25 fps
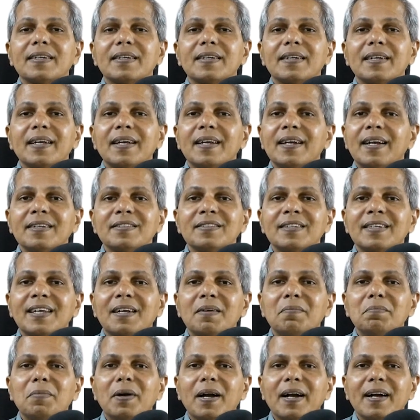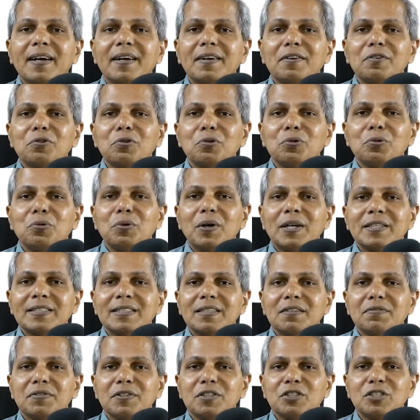He doesn't come back to
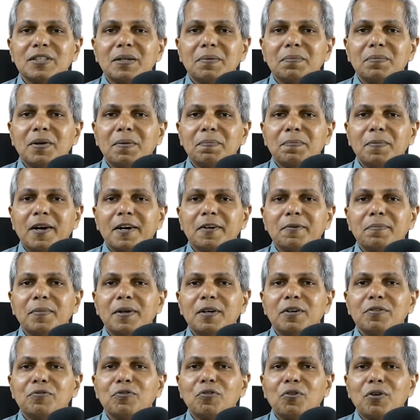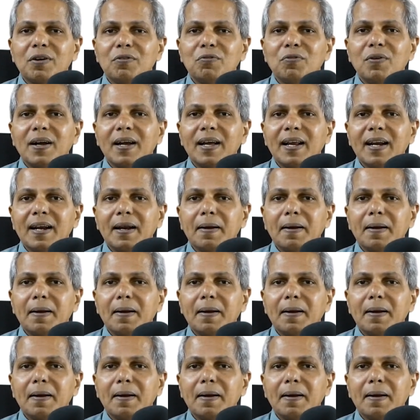Astafi's apartment for a while.